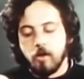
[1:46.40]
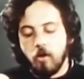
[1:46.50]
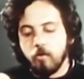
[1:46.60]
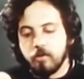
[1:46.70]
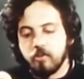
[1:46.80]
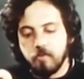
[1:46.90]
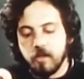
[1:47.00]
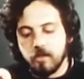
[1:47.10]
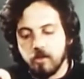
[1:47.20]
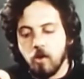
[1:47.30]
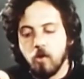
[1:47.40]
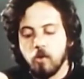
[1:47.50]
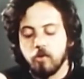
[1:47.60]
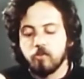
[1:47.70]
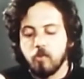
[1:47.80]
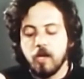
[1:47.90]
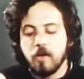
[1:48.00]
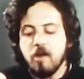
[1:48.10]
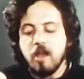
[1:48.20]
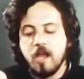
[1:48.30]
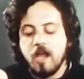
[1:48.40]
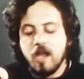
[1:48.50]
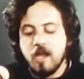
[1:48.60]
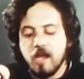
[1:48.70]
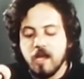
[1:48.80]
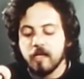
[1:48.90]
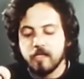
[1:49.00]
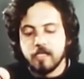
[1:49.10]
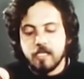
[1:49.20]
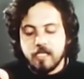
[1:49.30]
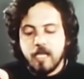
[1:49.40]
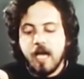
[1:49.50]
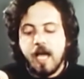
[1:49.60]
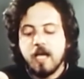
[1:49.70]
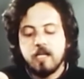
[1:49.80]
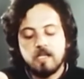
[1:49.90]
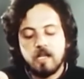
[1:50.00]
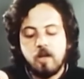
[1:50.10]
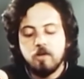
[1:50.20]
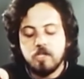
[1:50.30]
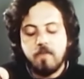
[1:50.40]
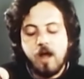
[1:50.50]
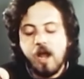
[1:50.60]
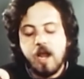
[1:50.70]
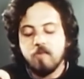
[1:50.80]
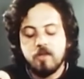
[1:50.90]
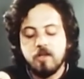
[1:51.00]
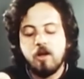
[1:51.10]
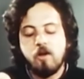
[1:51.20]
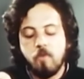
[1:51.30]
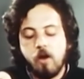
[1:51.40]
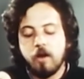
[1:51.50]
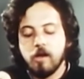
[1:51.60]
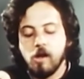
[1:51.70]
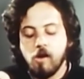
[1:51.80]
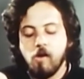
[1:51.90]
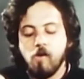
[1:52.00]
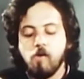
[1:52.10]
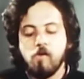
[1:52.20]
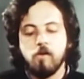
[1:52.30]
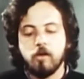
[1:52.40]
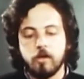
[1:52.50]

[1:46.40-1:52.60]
Only speak to those who will agree. Yeah, and close your mind when you don't want to know.